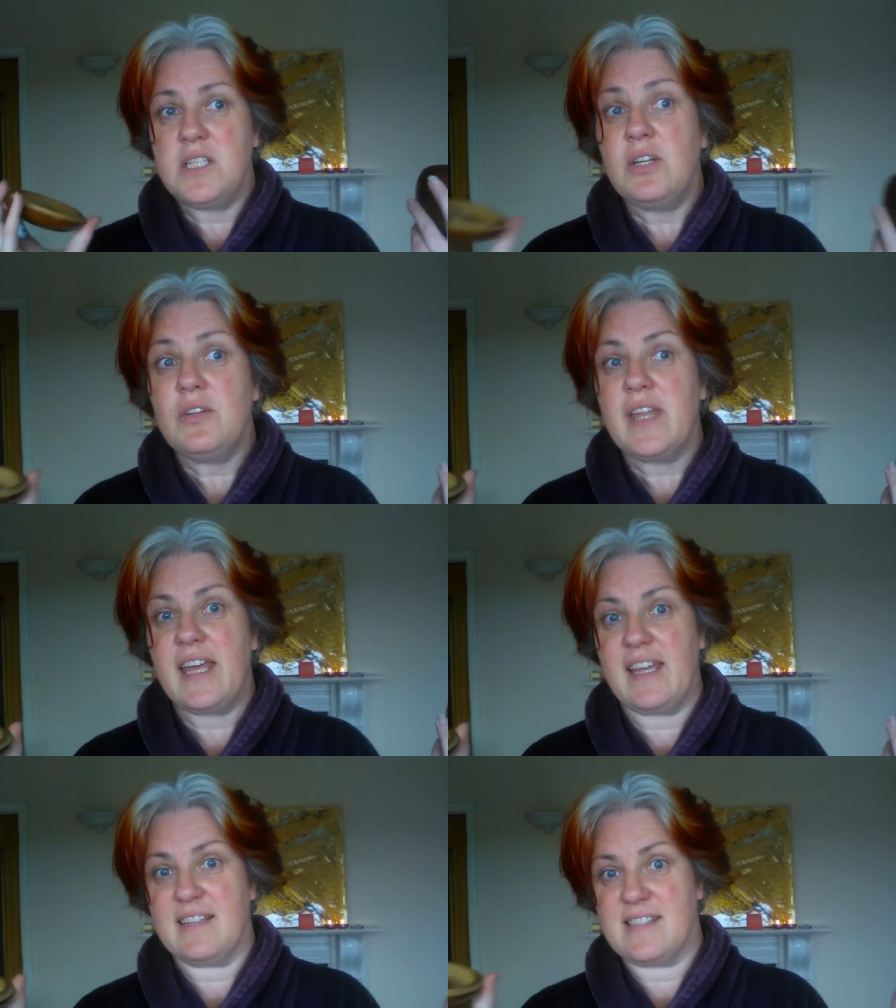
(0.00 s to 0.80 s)
two
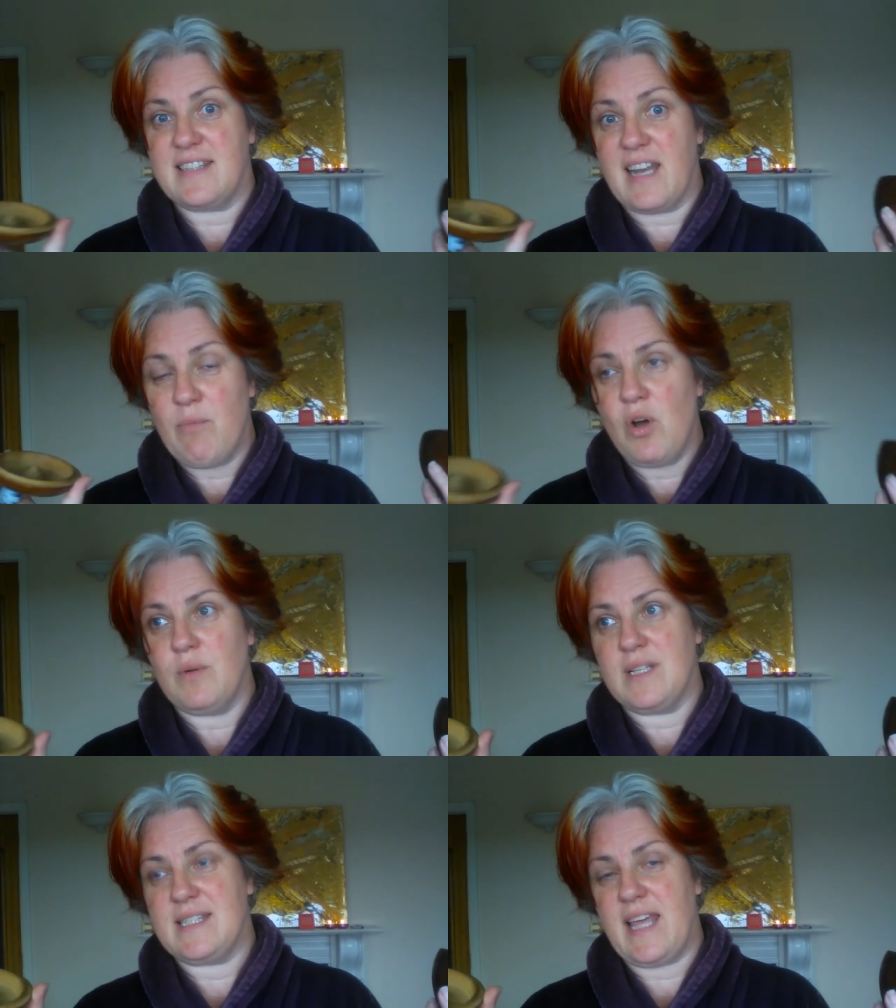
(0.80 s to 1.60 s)
things that I'm
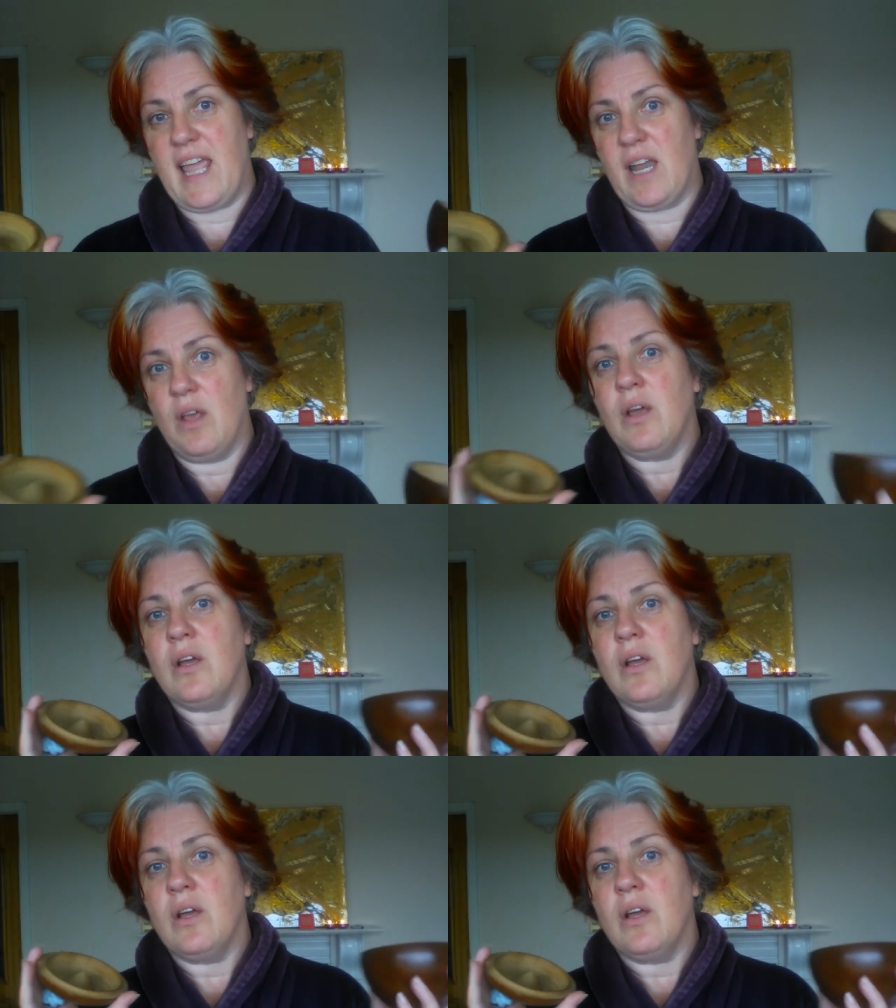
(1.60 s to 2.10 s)
always saying.